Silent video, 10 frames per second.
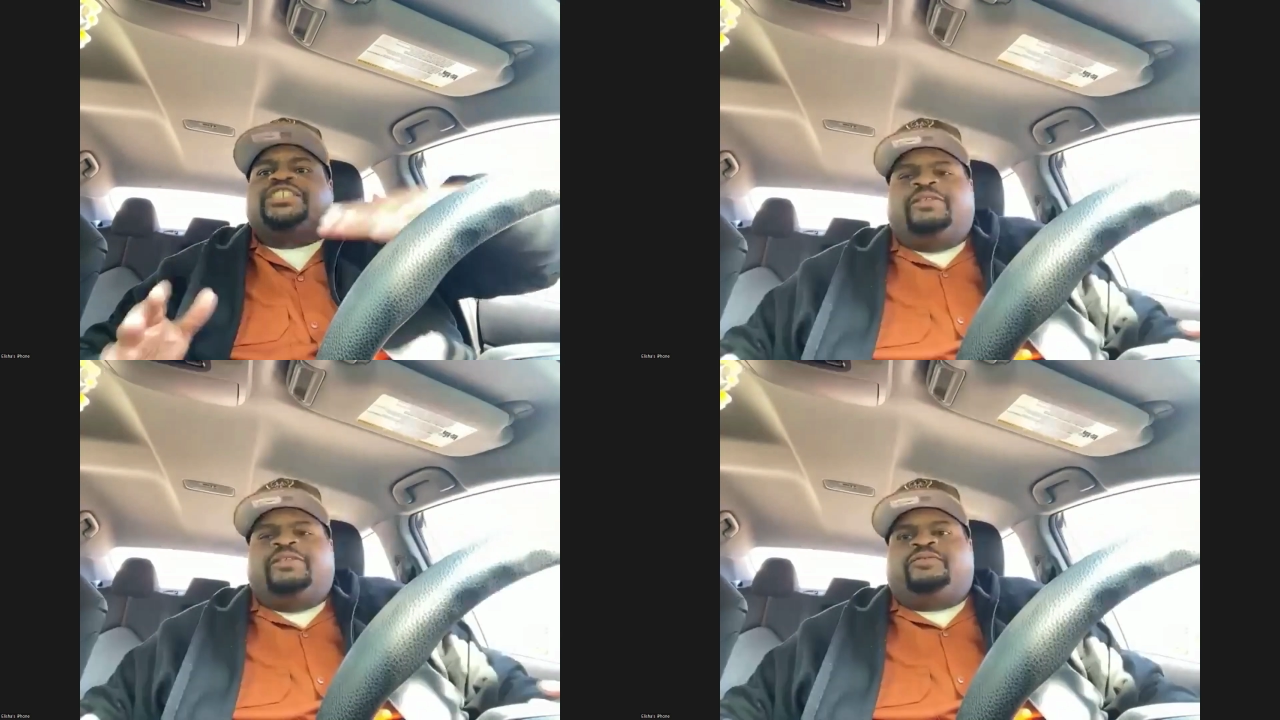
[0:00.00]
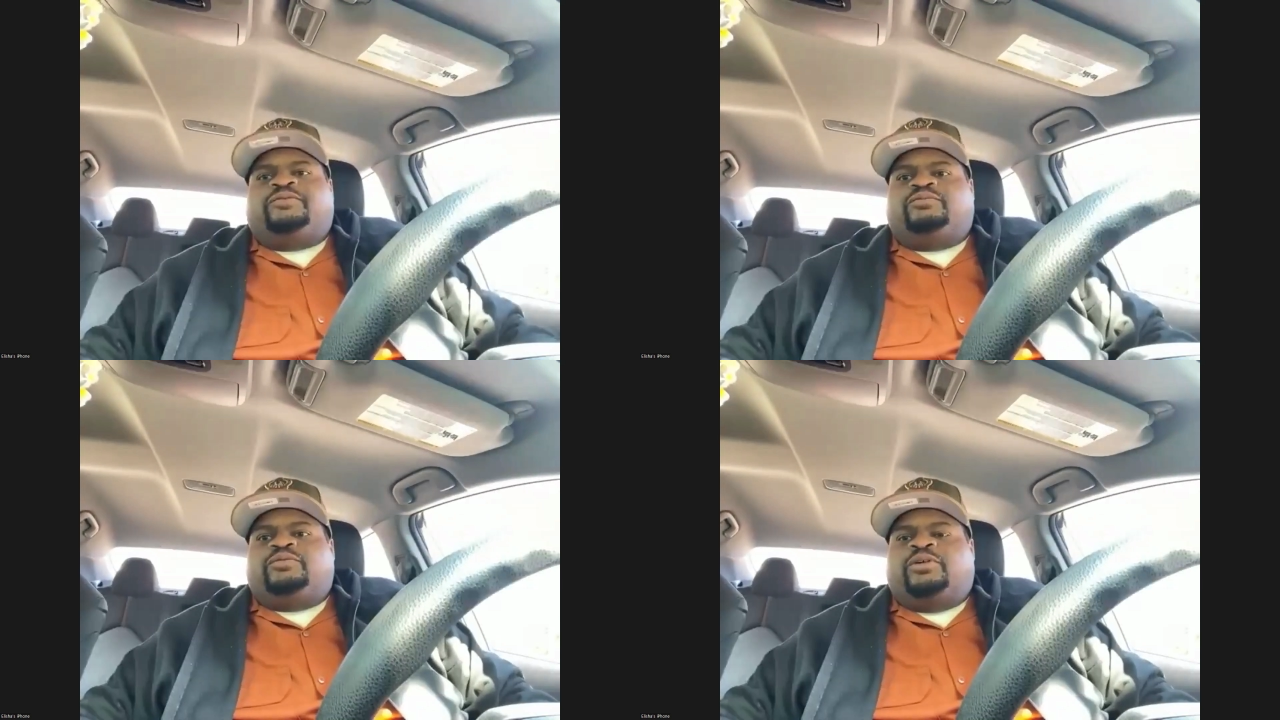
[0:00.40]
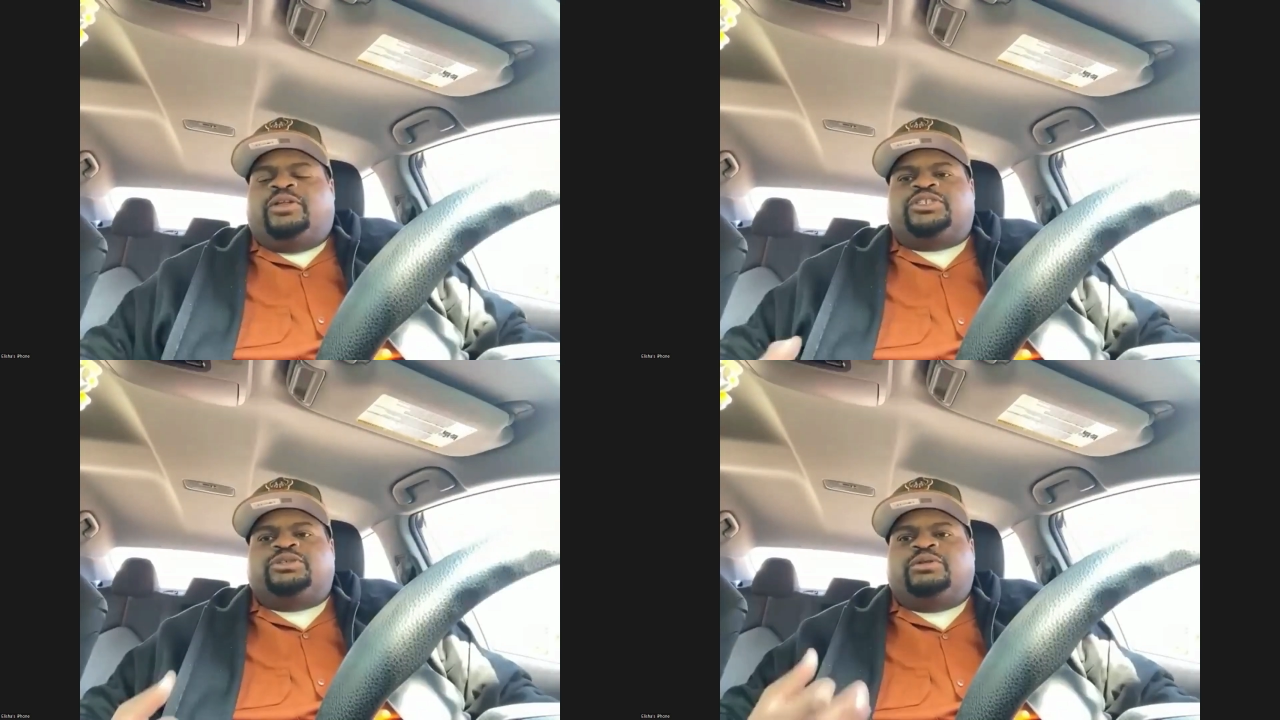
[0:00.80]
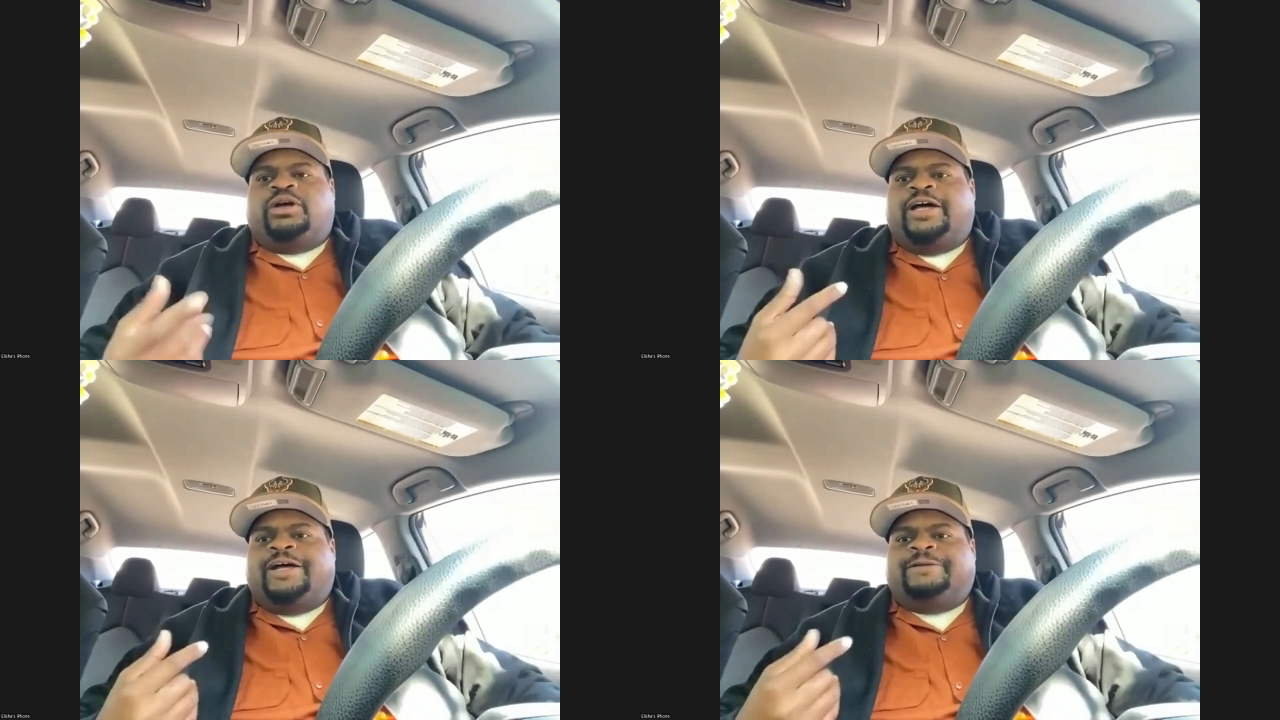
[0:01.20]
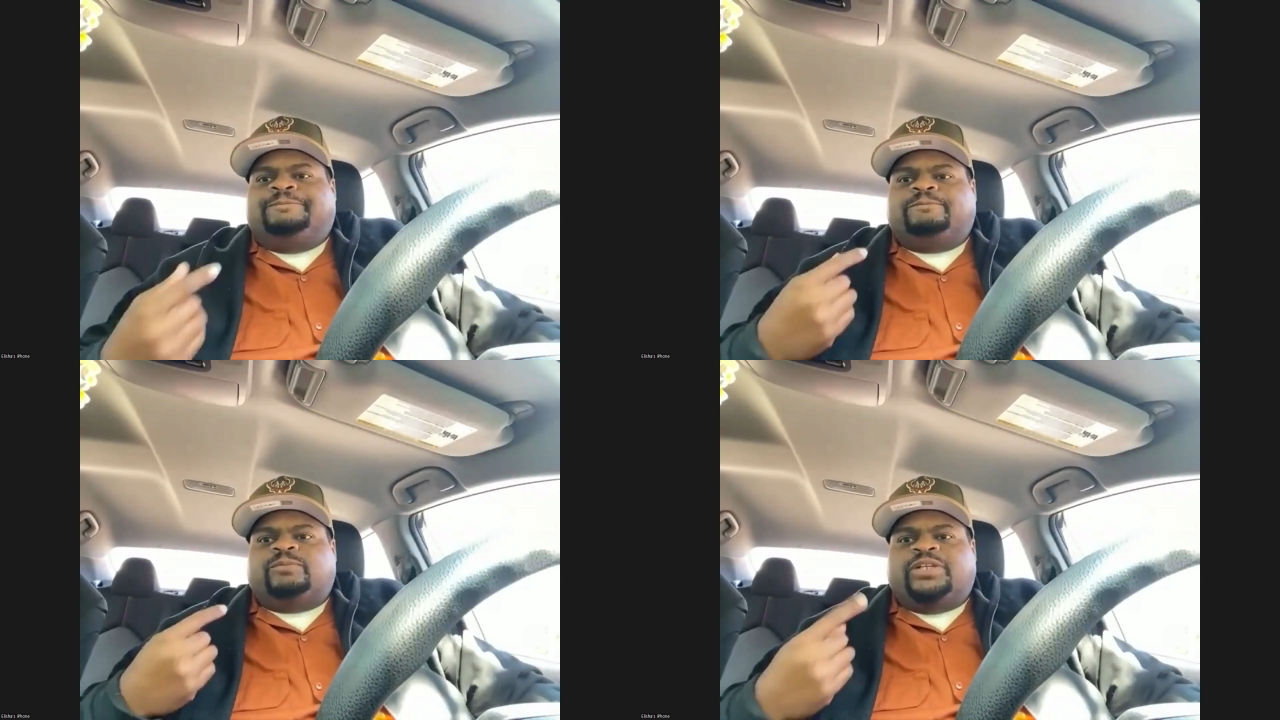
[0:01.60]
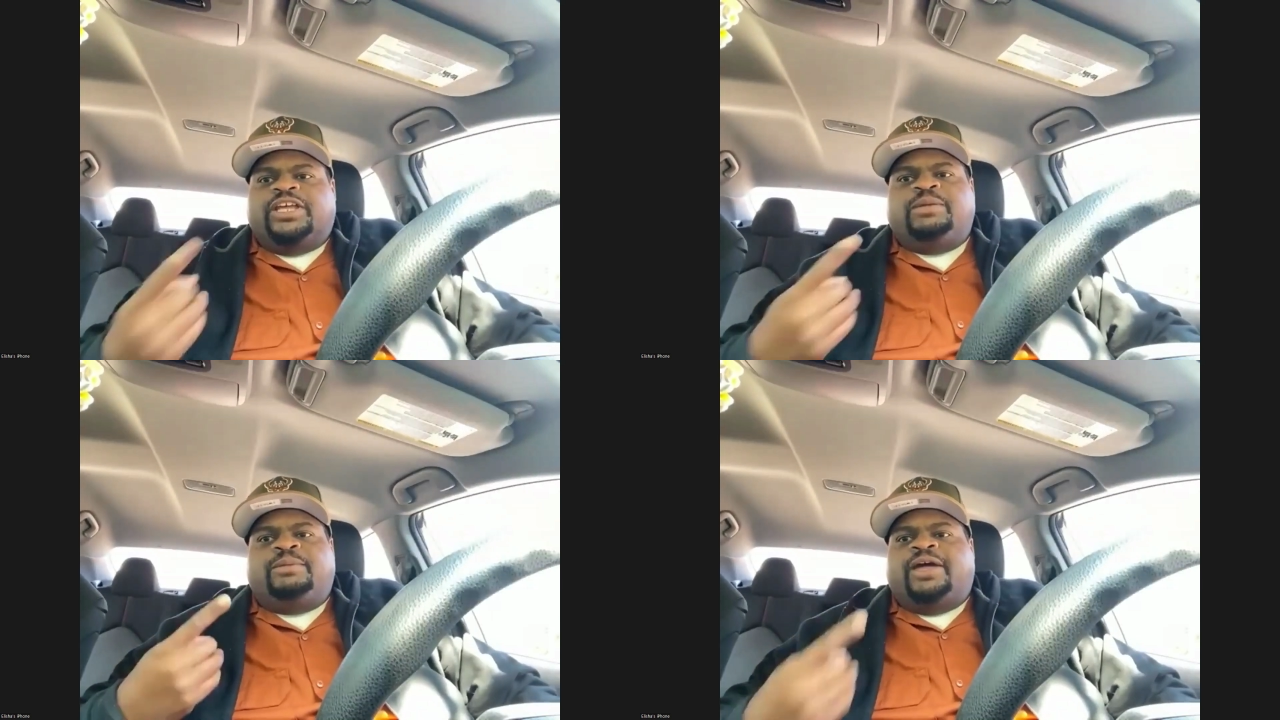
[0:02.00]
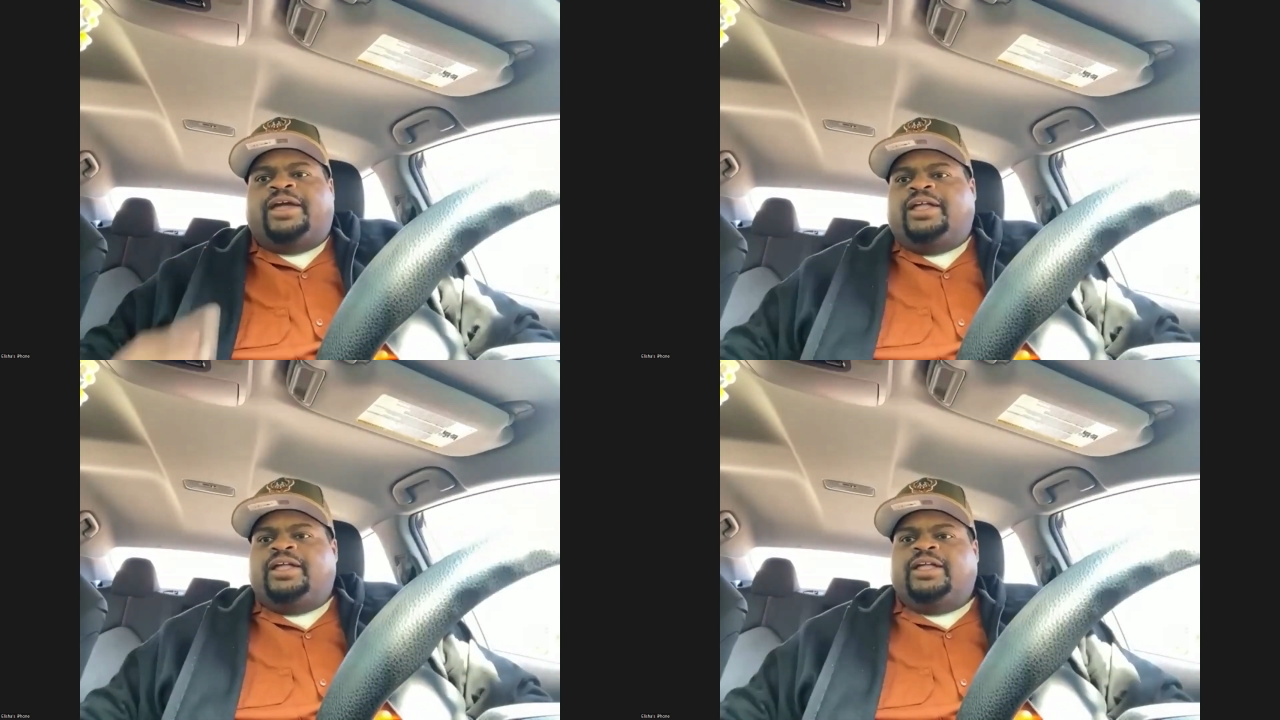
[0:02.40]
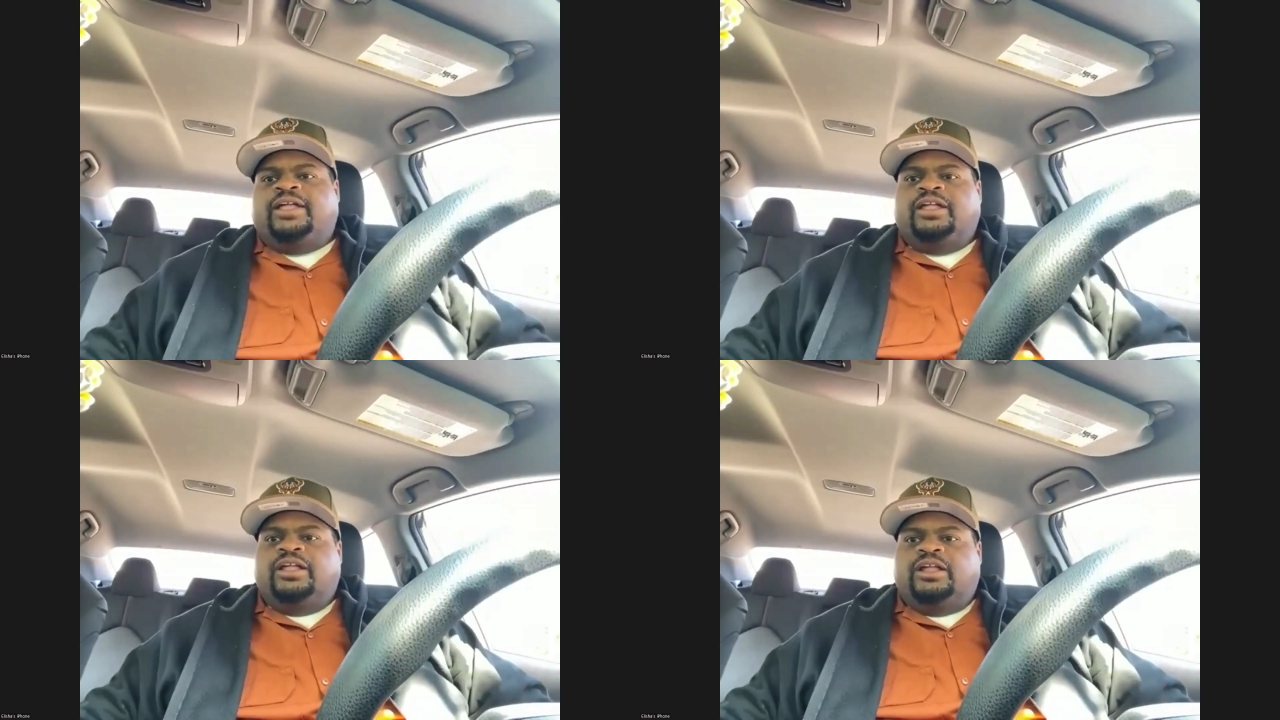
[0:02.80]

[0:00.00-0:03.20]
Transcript: on the on the onto uh, eBay.